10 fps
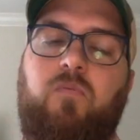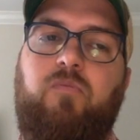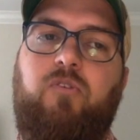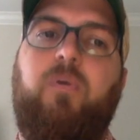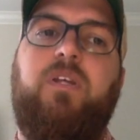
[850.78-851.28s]

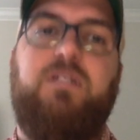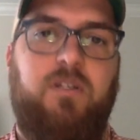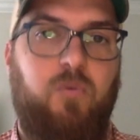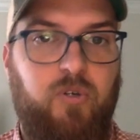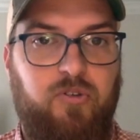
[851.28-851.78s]
so we can say
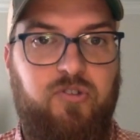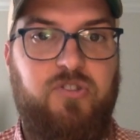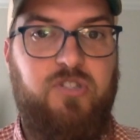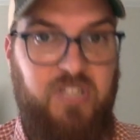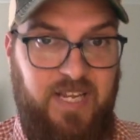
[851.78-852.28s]
that
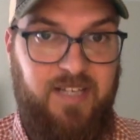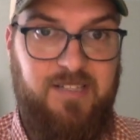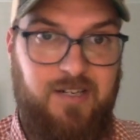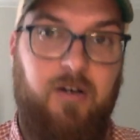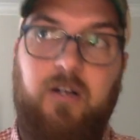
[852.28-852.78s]
Wilson's
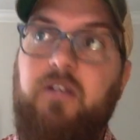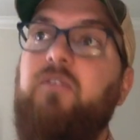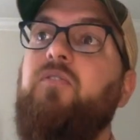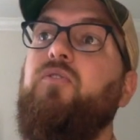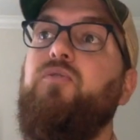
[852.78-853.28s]
stance
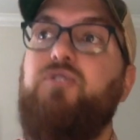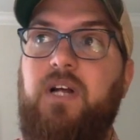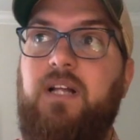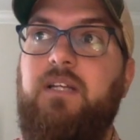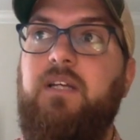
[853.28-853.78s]
on
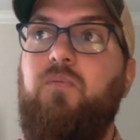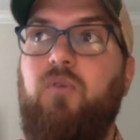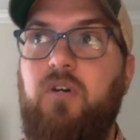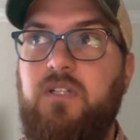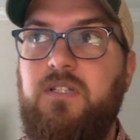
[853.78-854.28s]
neutrality
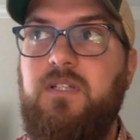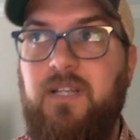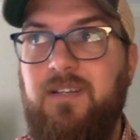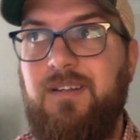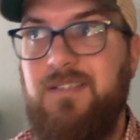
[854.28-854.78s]
was
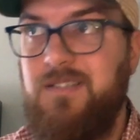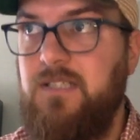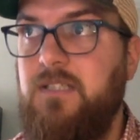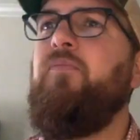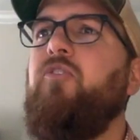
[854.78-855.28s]

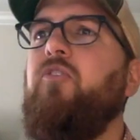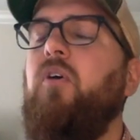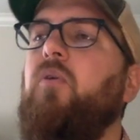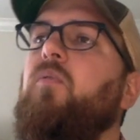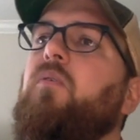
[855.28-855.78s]
inconsistent.
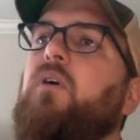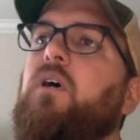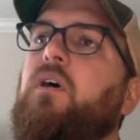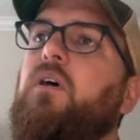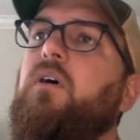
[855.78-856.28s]
So
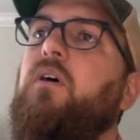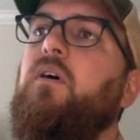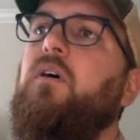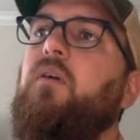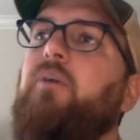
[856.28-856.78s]

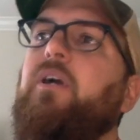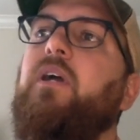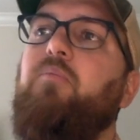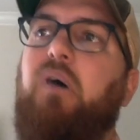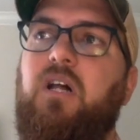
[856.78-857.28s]

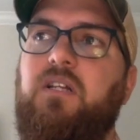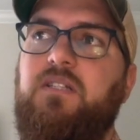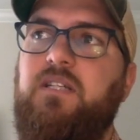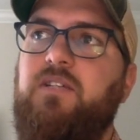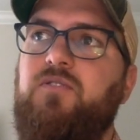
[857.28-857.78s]
American
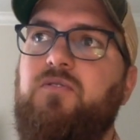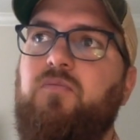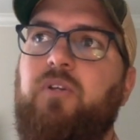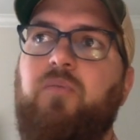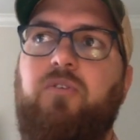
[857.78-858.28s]
policies,
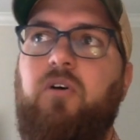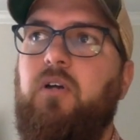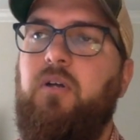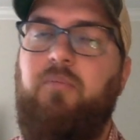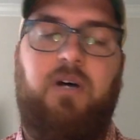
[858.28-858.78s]
whether we're
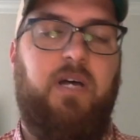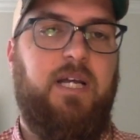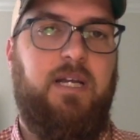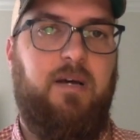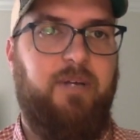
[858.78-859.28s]
talking about
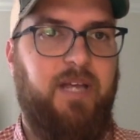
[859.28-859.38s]
economic